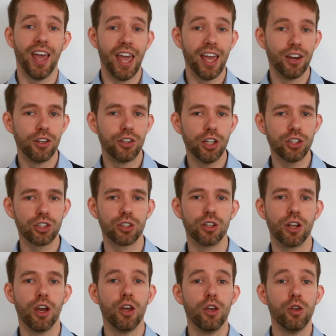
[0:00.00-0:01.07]
In addition,
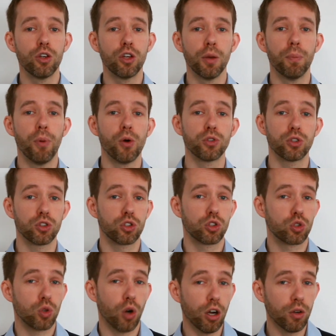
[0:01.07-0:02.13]
you can impose
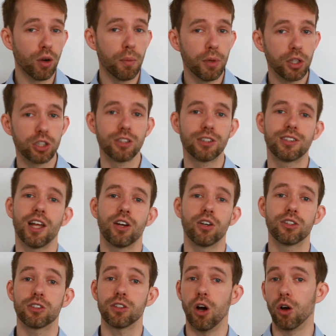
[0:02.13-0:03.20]
stronger emission
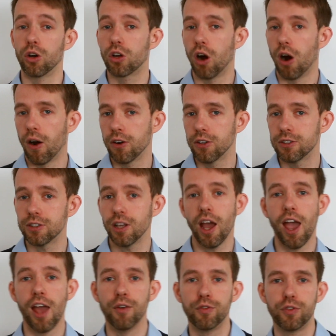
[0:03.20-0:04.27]
standards on cars
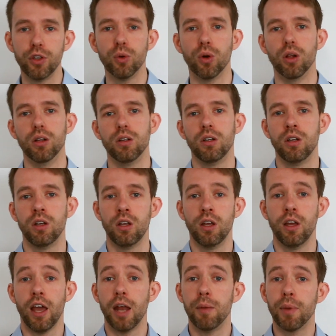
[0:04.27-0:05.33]
and fuel.
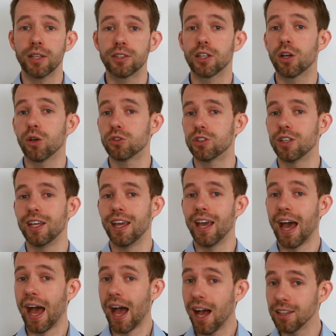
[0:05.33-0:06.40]
And Mexico City
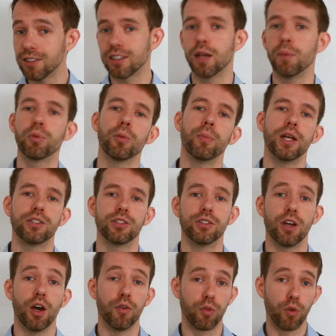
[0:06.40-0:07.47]
has implemented
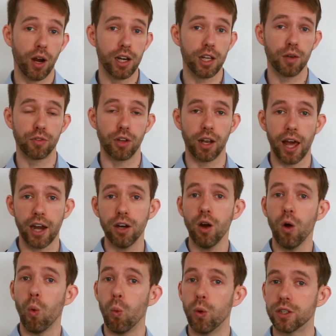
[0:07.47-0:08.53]
a variety of the latter
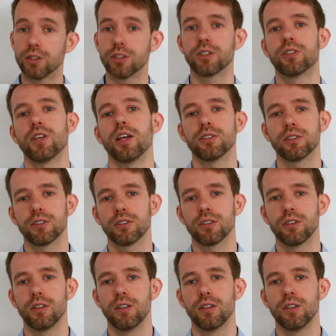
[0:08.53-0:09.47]
with success.